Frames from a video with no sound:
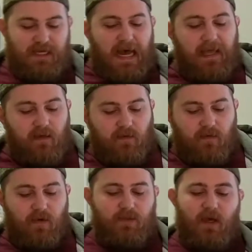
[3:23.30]
tight and
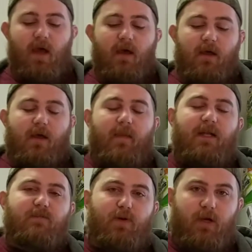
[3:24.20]
gross,
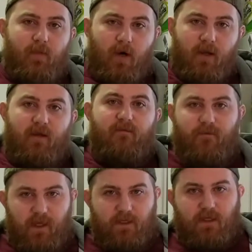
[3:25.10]
imagine putting them on and they
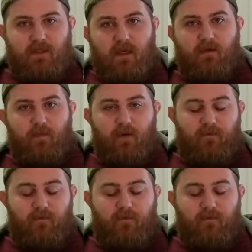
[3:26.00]
fit just like your